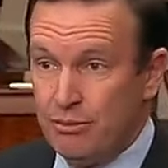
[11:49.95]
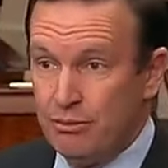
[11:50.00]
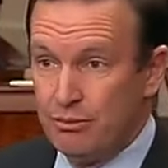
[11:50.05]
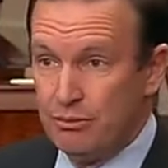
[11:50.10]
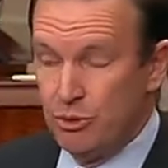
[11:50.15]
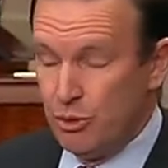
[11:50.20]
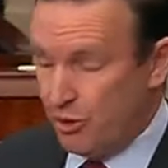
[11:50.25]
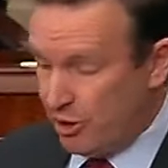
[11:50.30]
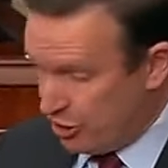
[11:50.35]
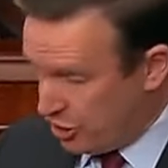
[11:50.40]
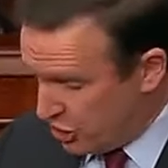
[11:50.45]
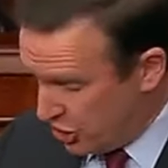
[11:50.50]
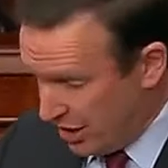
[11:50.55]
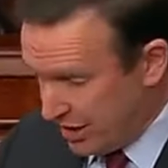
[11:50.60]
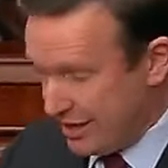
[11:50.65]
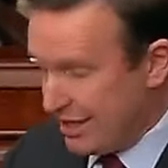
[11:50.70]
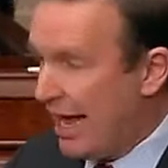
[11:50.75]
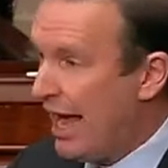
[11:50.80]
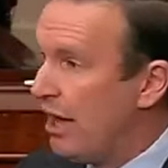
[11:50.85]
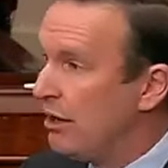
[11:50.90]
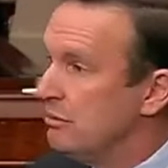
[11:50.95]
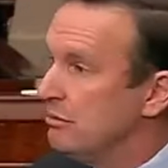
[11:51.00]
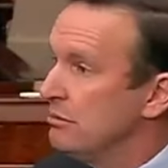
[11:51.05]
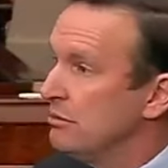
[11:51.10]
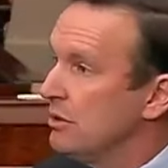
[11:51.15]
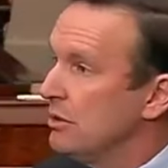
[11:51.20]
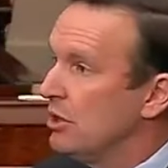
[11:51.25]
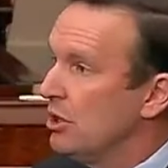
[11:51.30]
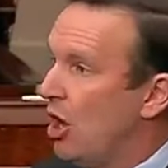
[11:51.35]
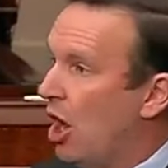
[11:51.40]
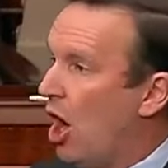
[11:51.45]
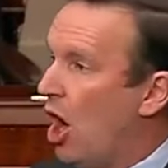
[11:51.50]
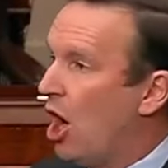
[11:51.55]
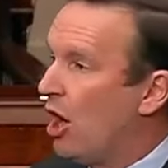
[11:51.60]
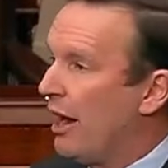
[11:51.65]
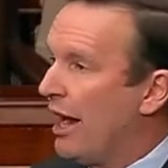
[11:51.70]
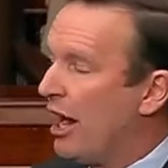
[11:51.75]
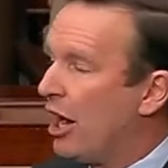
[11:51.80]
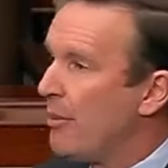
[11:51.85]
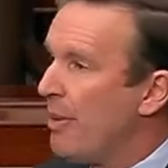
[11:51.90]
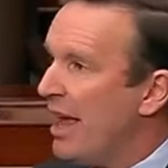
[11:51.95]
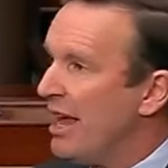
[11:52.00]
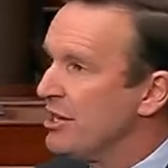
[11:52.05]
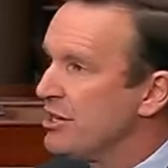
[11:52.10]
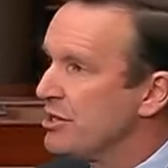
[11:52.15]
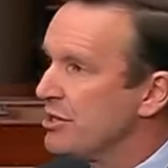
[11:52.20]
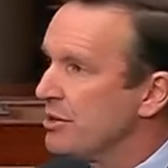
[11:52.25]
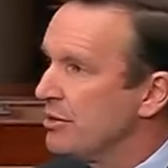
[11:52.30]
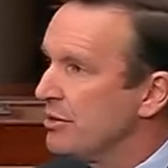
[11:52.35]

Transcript: you want to shut down our airbase.